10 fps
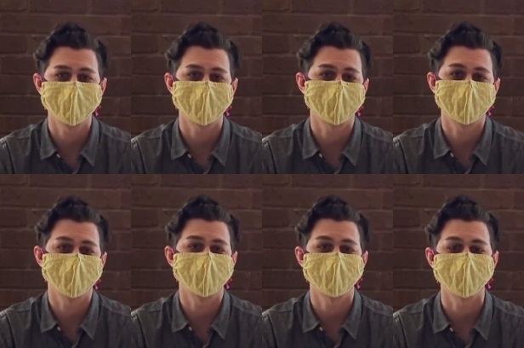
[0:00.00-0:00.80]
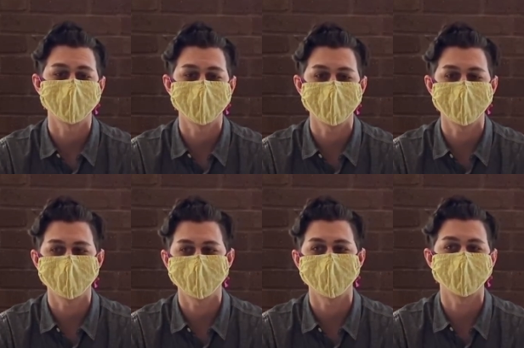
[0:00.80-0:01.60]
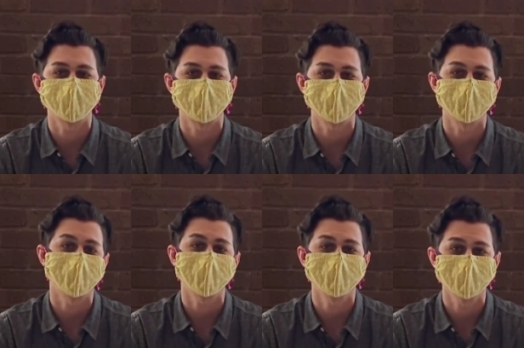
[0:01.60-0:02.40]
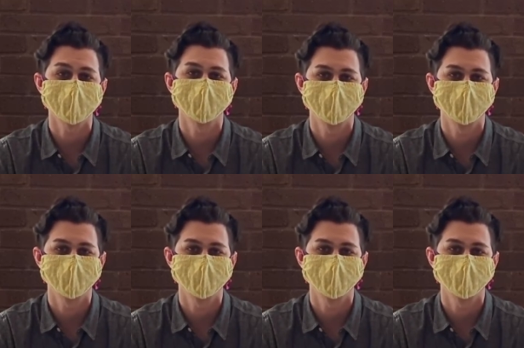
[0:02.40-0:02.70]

our social and cultural norms.